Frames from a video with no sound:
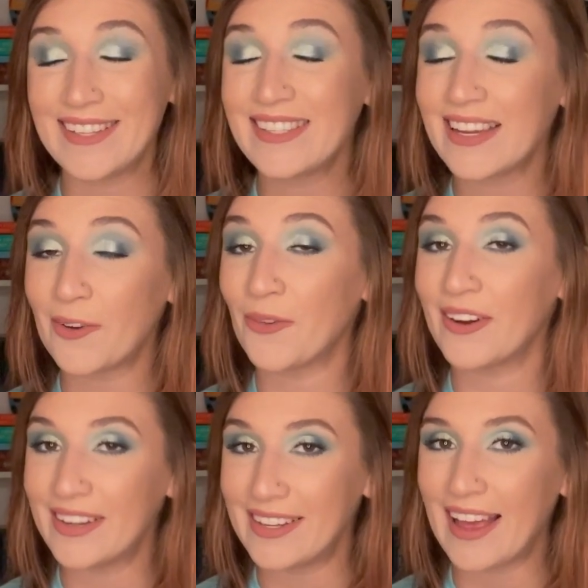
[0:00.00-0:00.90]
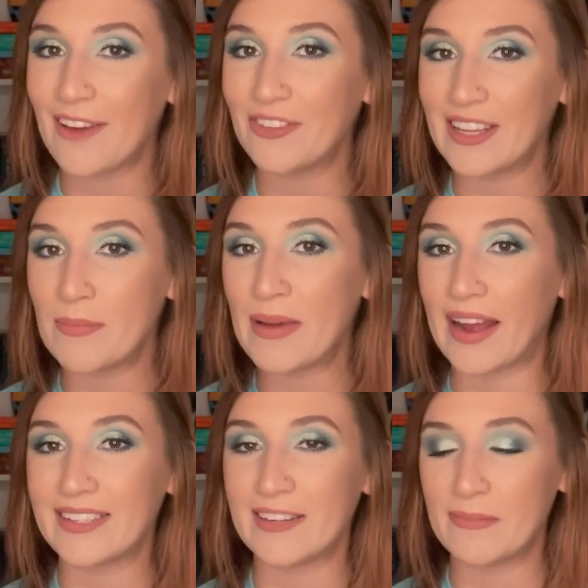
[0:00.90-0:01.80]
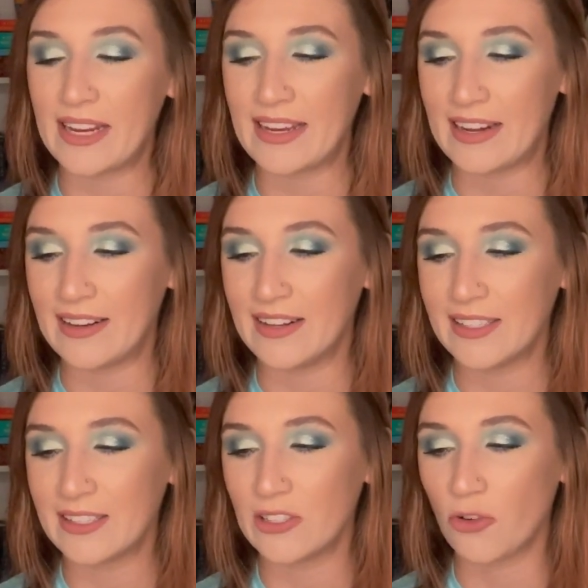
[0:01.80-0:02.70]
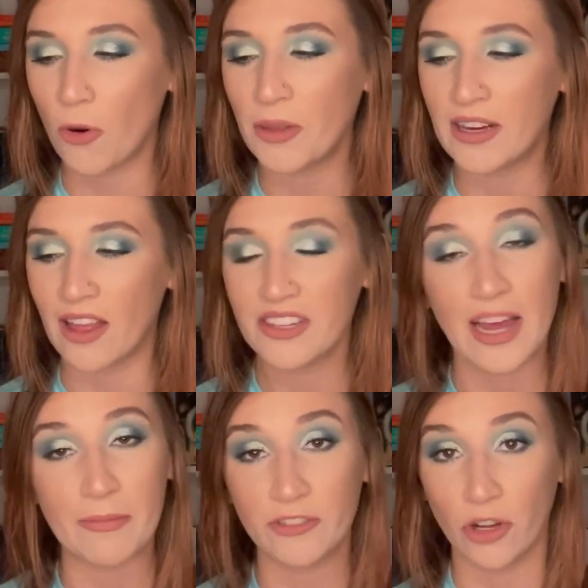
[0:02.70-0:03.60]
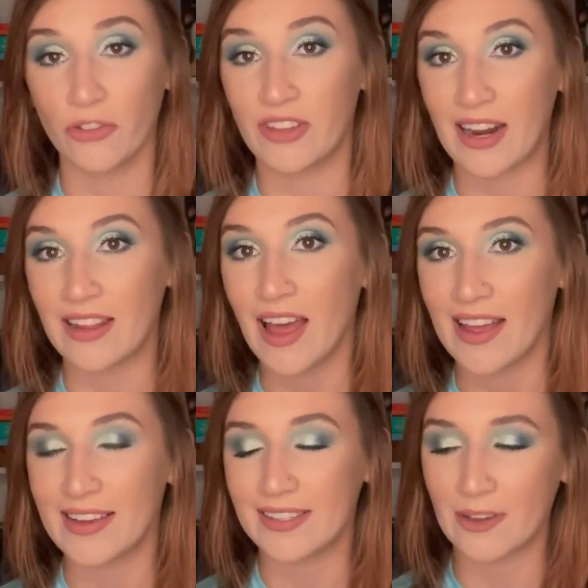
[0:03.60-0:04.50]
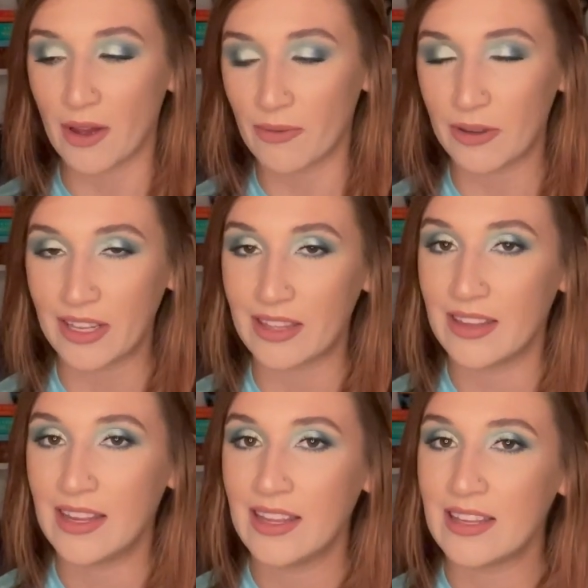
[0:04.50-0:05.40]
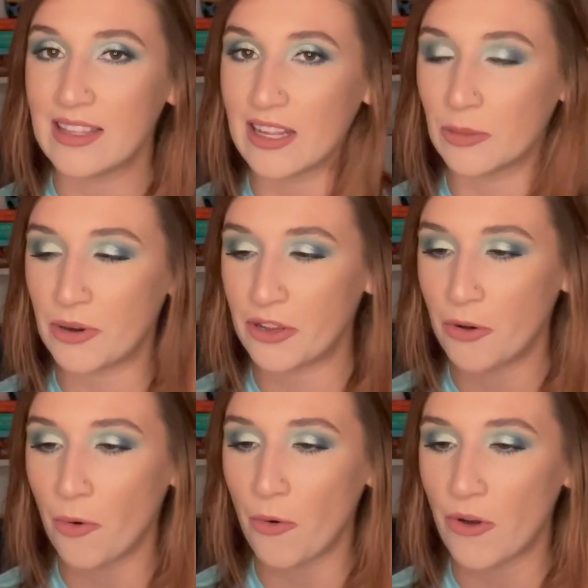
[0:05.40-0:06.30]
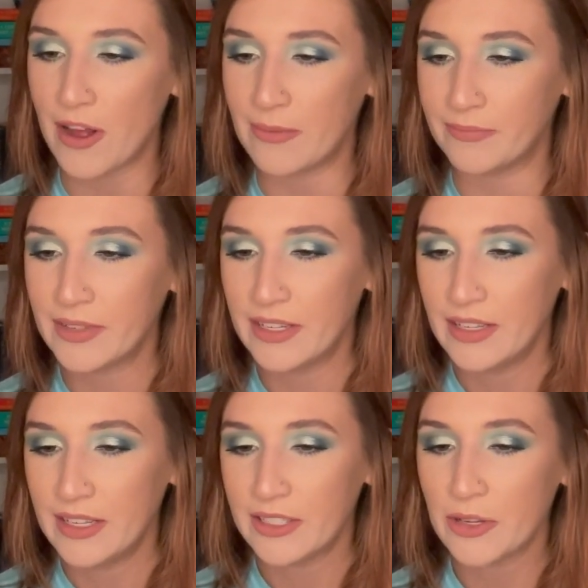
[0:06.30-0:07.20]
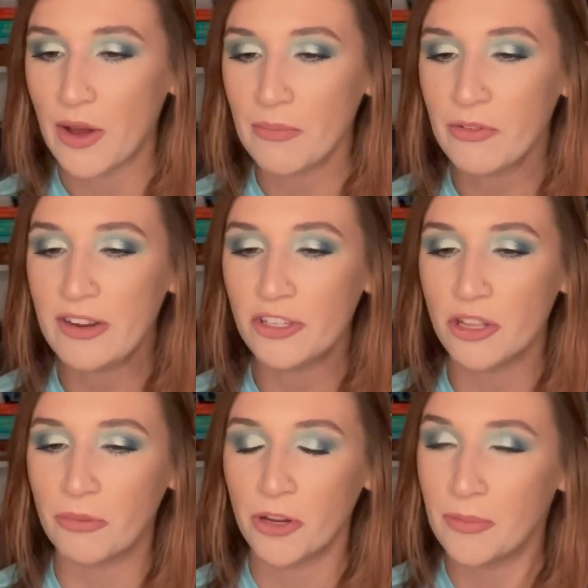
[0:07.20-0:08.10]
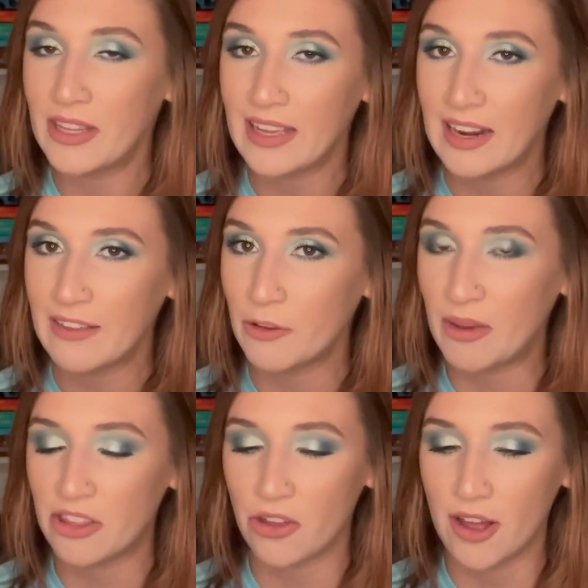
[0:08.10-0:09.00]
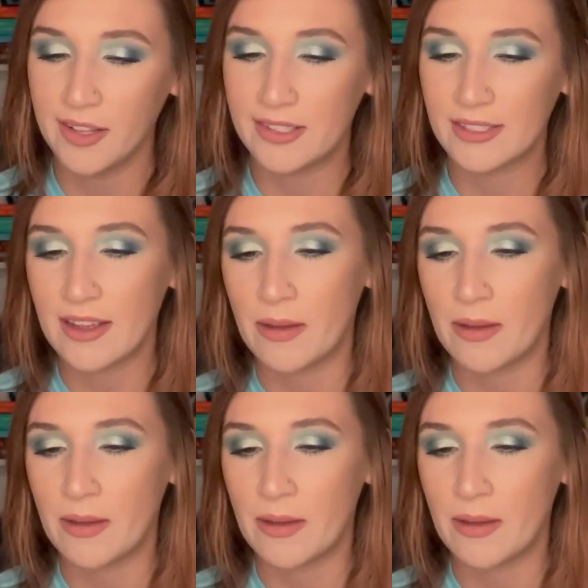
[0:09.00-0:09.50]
like really heavily impacted me, and this is normally not the type of genre that I like, so I really think that's pretty cool. So I'm gonna read you the blurb and then kind of give you my thoughts.